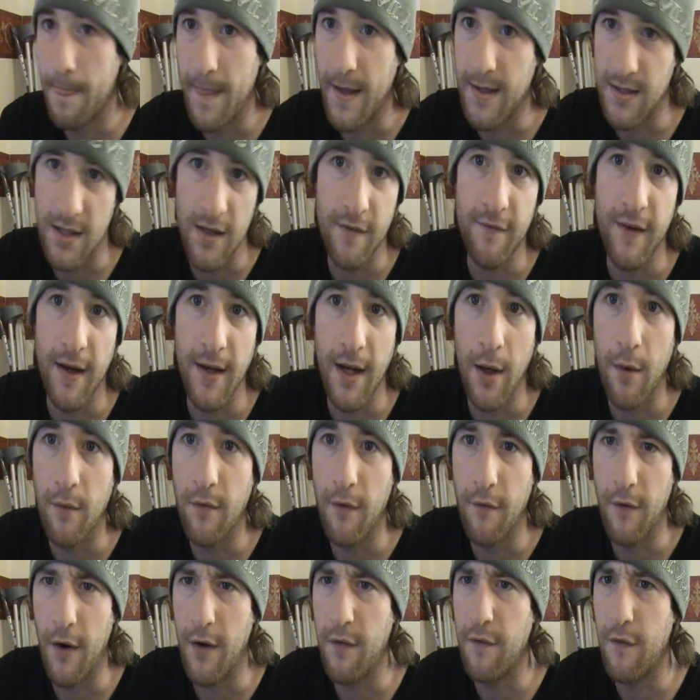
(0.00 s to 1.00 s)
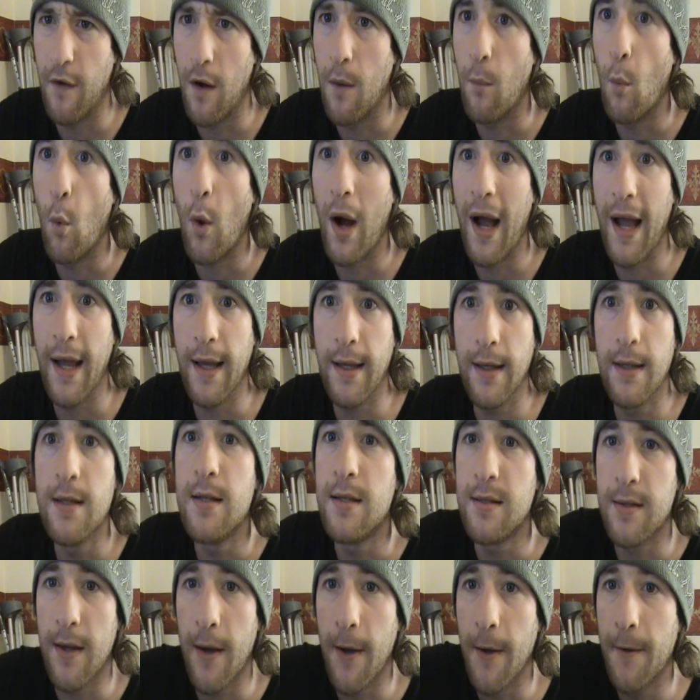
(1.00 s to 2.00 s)
as he found out with a very firm whack.
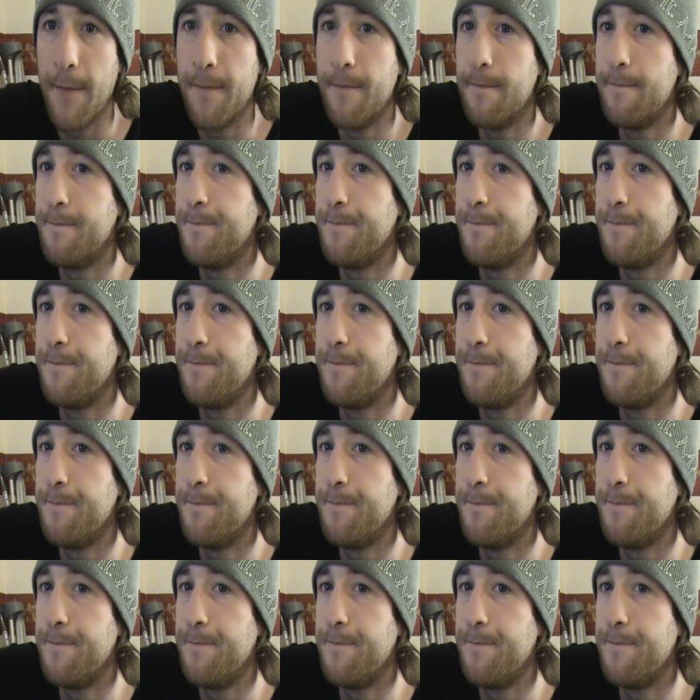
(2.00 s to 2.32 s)
So.